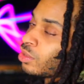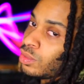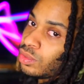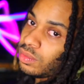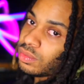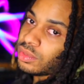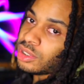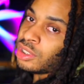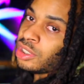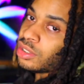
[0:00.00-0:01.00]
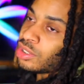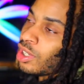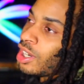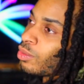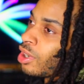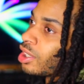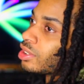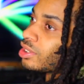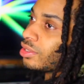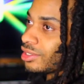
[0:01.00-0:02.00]
cool sneakers, so I
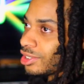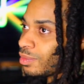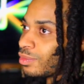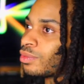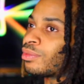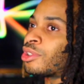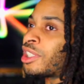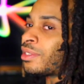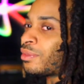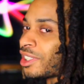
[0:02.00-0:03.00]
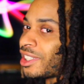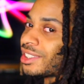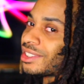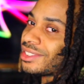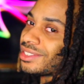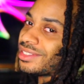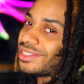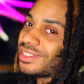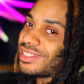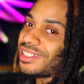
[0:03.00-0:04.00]
rocked some red Vans.
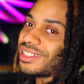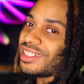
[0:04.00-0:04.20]
Mm -hmm.